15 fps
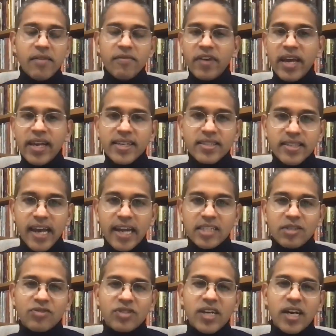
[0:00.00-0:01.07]
various
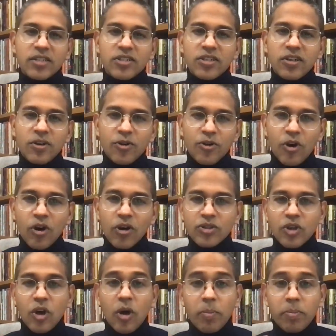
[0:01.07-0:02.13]
kinds of structural
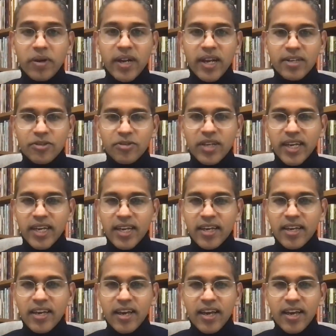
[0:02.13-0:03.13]
wrongs operate today.